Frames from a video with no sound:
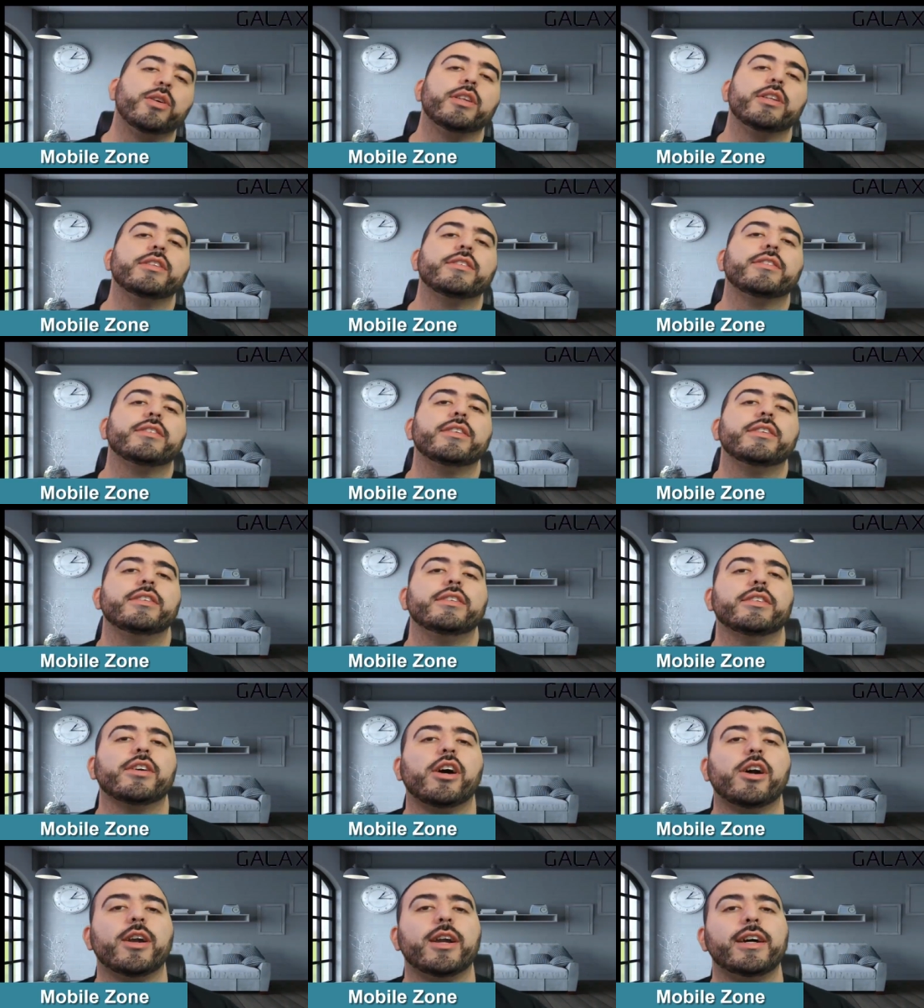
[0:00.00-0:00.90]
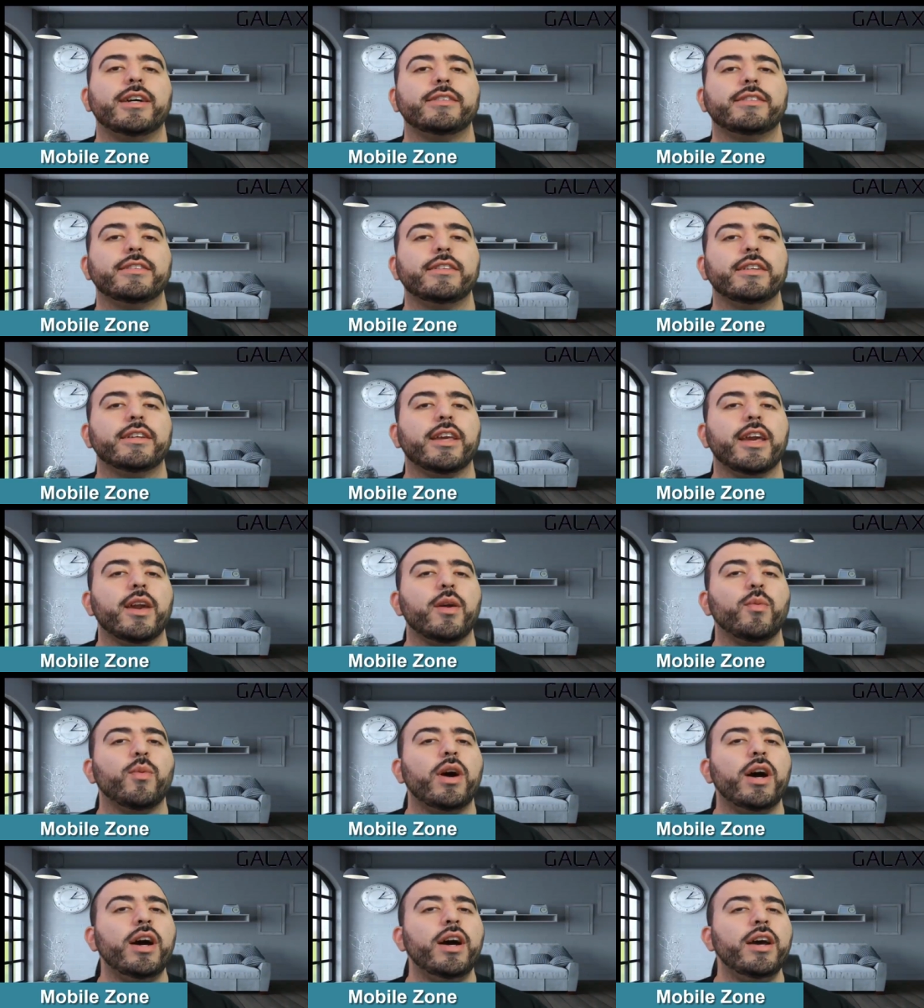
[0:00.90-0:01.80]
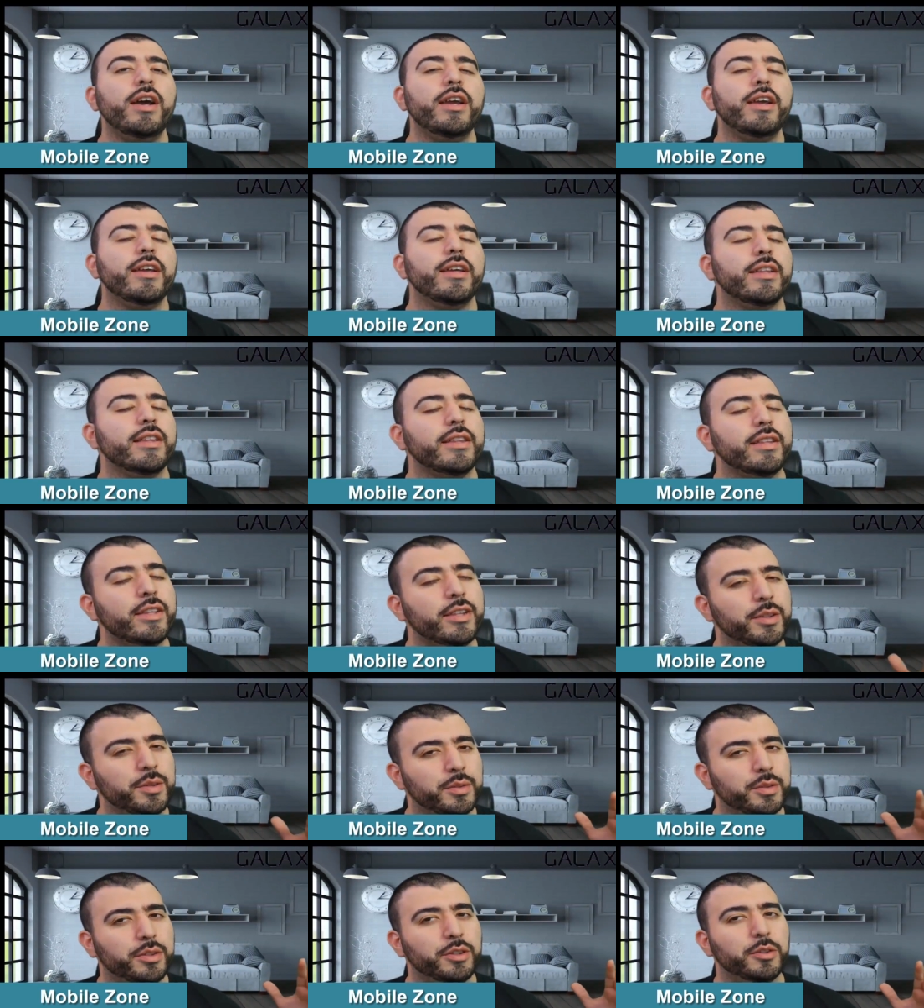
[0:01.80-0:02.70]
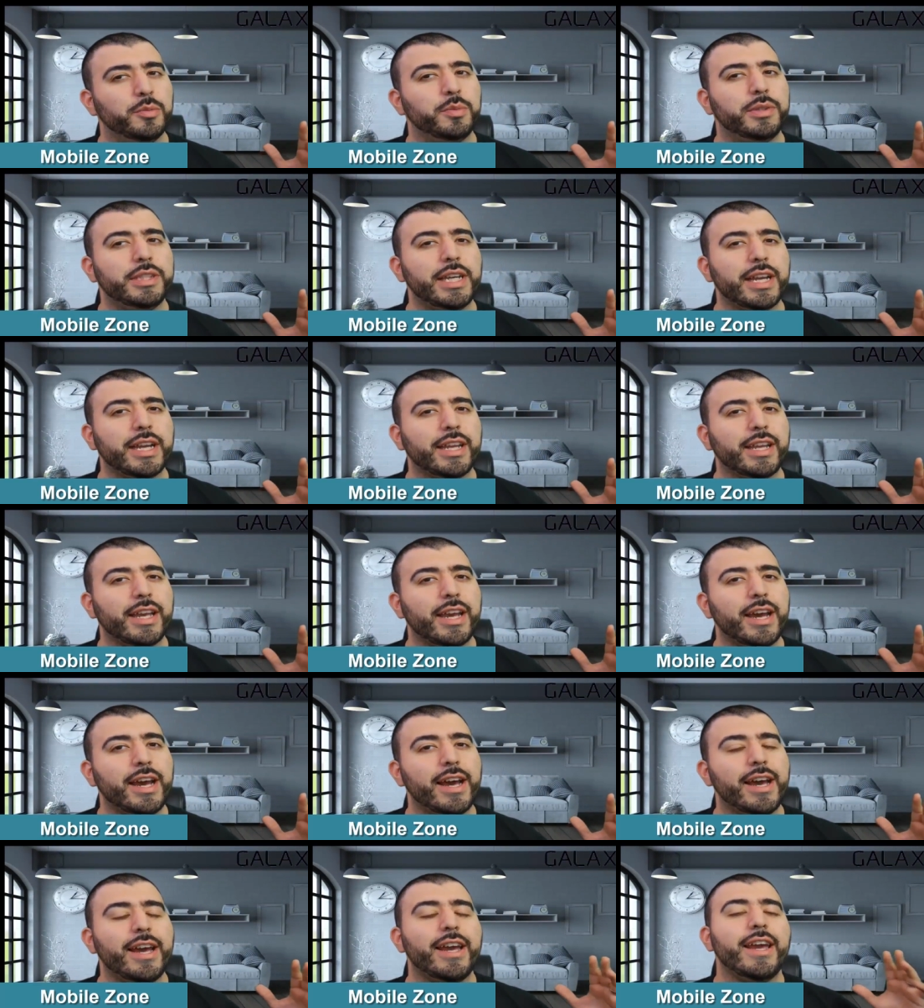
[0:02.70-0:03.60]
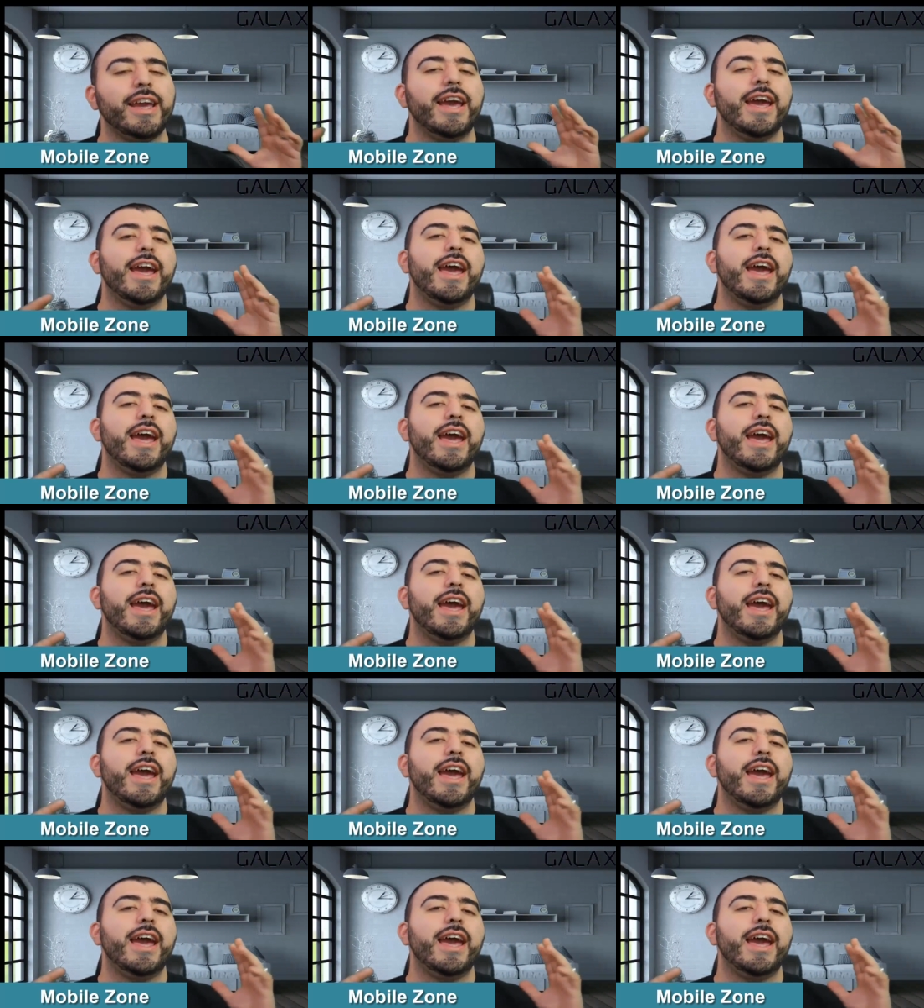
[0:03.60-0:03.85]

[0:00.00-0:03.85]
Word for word: this is RICKY, the YouTube Tech Guy.